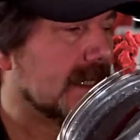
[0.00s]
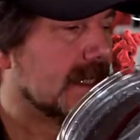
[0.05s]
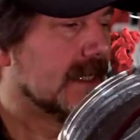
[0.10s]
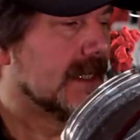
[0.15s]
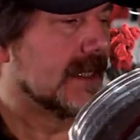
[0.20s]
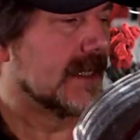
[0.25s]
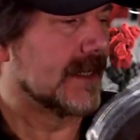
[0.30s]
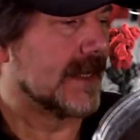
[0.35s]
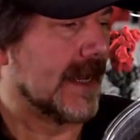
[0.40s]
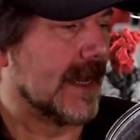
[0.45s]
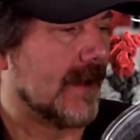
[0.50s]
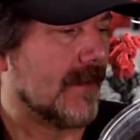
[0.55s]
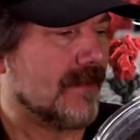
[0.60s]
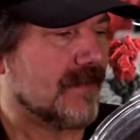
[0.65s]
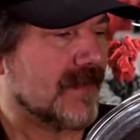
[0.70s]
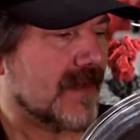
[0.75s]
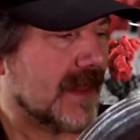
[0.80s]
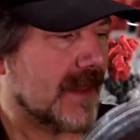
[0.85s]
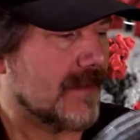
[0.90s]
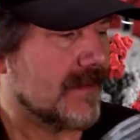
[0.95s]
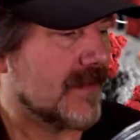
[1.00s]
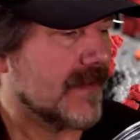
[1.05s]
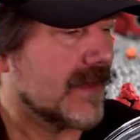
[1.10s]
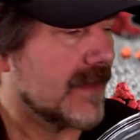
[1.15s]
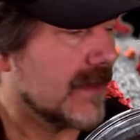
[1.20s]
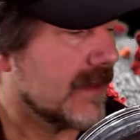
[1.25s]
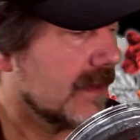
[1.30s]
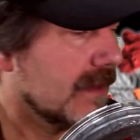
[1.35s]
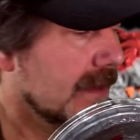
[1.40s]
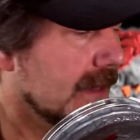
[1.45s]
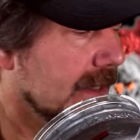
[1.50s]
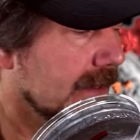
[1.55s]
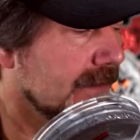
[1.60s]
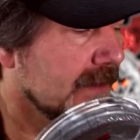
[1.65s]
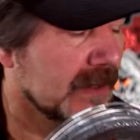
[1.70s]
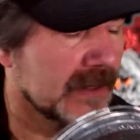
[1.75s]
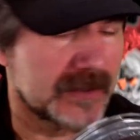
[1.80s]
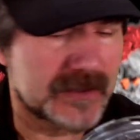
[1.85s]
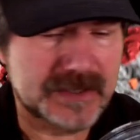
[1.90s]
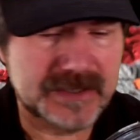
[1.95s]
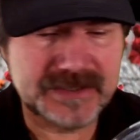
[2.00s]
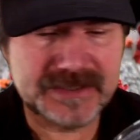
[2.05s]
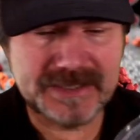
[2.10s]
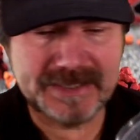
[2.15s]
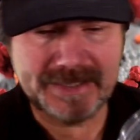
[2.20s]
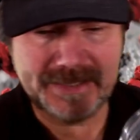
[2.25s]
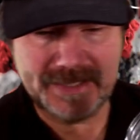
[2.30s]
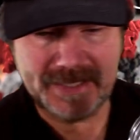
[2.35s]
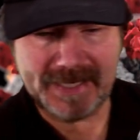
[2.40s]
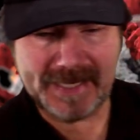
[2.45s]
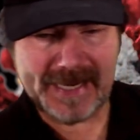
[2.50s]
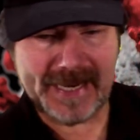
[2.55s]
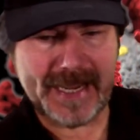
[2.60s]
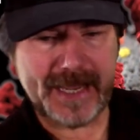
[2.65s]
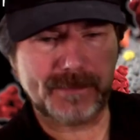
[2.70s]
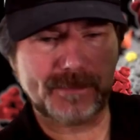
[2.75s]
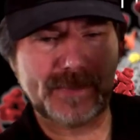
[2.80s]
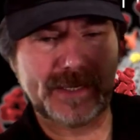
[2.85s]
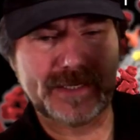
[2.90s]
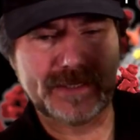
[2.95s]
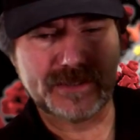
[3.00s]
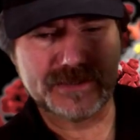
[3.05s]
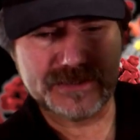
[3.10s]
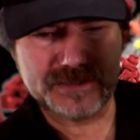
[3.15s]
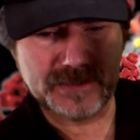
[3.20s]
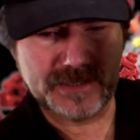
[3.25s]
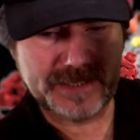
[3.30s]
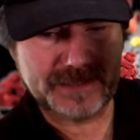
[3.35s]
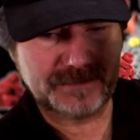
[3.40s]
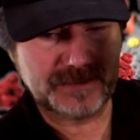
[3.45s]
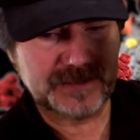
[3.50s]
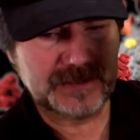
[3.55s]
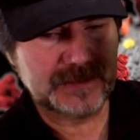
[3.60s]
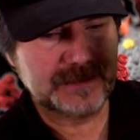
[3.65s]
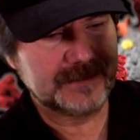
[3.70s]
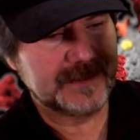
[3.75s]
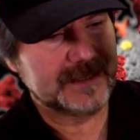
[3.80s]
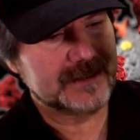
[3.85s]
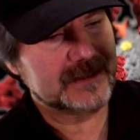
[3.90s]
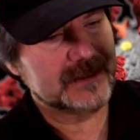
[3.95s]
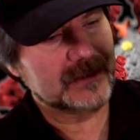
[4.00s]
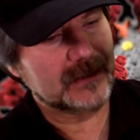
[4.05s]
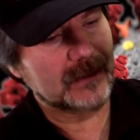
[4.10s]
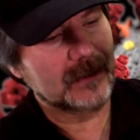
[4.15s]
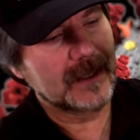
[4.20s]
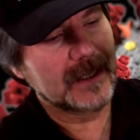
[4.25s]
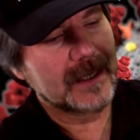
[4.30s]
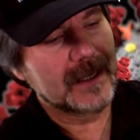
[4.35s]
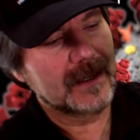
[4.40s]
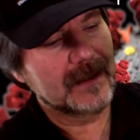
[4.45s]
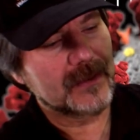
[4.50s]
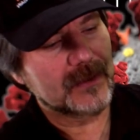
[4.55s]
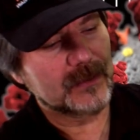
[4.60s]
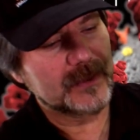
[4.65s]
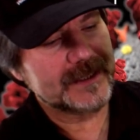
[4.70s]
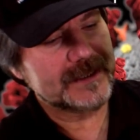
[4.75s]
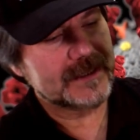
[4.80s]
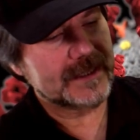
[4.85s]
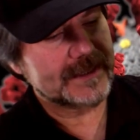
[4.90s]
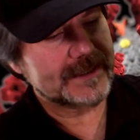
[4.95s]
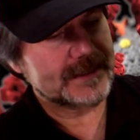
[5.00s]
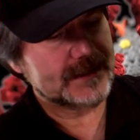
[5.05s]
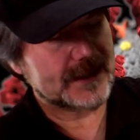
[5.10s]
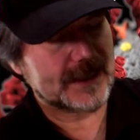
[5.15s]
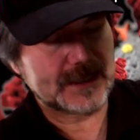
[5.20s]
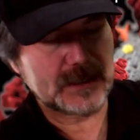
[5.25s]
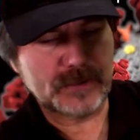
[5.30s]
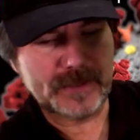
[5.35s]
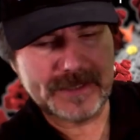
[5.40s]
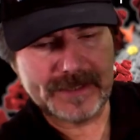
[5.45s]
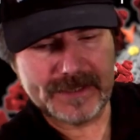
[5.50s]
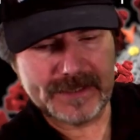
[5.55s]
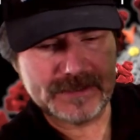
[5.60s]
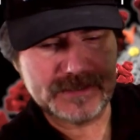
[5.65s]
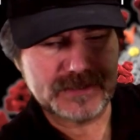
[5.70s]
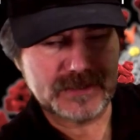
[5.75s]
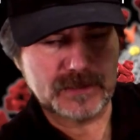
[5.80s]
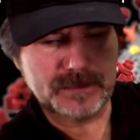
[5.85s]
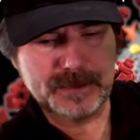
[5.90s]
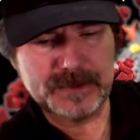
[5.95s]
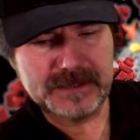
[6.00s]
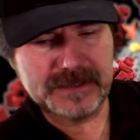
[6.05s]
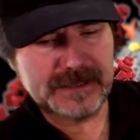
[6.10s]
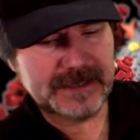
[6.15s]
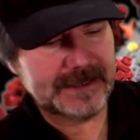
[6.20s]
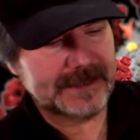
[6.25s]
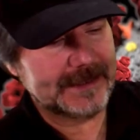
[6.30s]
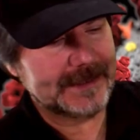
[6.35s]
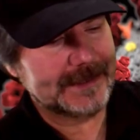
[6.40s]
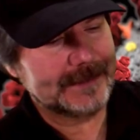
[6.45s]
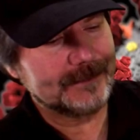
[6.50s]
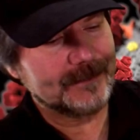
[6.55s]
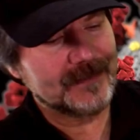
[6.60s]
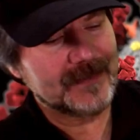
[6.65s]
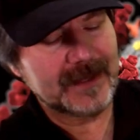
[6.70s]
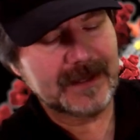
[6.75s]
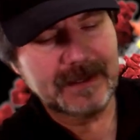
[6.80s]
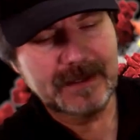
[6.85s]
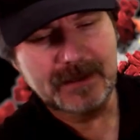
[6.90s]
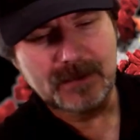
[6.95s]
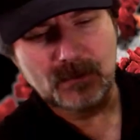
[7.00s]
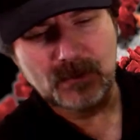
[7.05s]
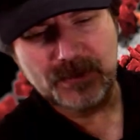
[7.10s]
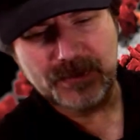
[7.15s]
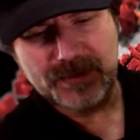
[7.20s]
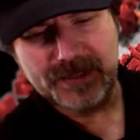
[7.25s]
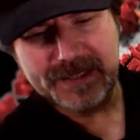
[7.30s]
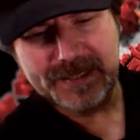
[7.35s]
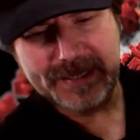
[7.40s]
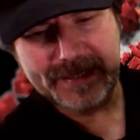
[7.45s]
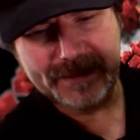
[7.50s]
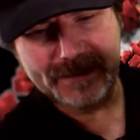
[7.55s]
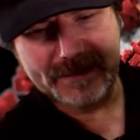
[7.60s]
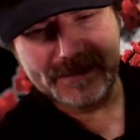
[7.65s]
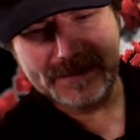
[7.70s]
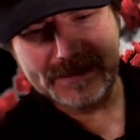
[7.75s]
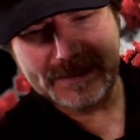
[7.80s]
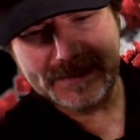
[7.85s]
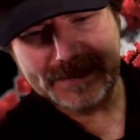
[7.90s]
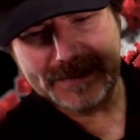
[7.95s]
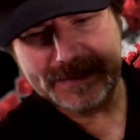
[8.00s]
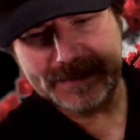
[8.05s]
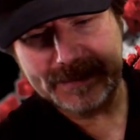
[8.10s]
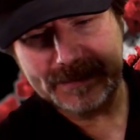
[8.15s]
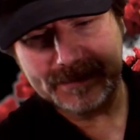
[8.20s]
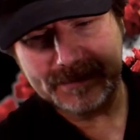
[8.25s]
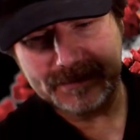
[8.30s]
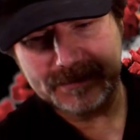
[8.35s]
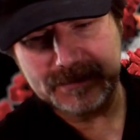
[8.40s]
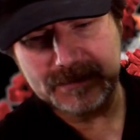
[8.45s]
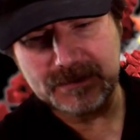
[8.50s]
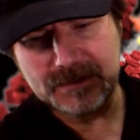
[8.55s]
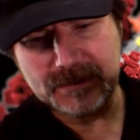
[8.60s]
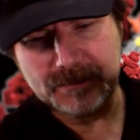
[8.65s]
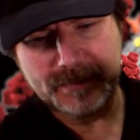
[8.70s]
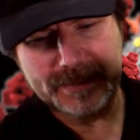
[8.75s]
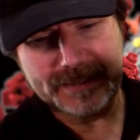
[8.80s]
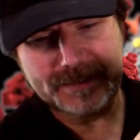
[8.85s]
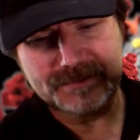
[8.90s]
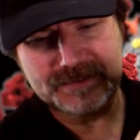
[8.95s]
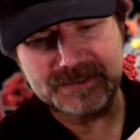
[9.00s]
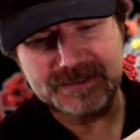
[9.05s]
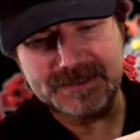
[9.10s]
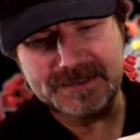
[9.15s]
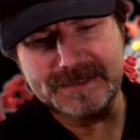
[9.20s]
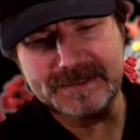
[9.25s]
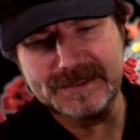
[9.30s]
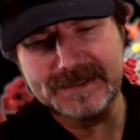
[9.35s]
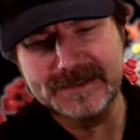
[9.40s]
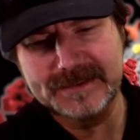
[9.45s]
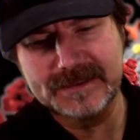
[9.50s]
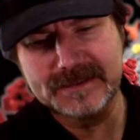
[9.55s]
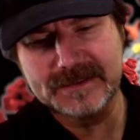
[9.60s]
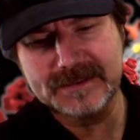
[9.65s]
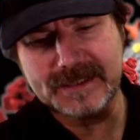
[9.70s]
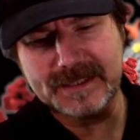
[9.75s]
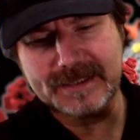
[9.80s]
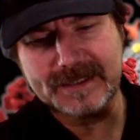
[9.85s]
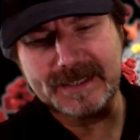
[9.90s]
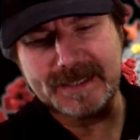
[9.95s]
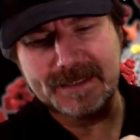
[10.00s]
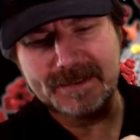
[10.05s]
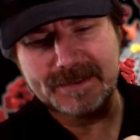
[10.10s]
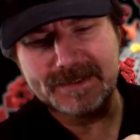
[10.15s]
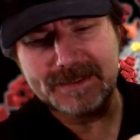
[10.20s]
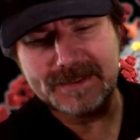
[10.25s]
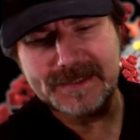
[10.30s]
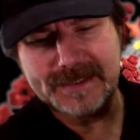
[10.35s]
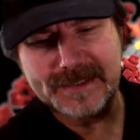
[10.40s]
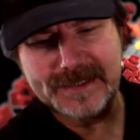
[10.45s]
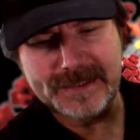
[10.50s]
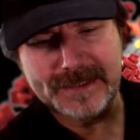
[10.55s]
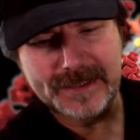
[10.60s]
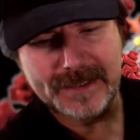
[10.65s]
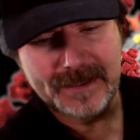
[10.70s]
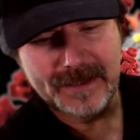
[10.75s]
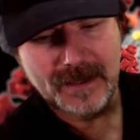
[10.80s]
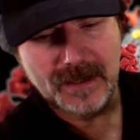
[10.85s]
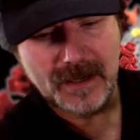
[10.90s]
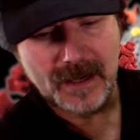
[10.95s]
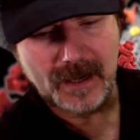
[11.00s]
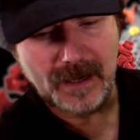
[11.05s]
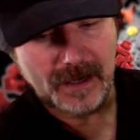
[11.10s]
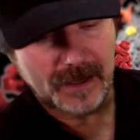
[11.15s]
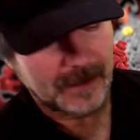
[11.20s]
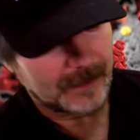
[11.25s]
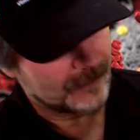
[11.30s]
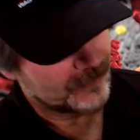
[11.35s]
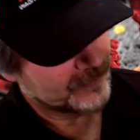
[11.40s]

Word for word: Now, if you notice in the cap, I also have a U V. So the reason I did it, I created a serpentine with the L E D. You may have seen these. It's like L E D, um,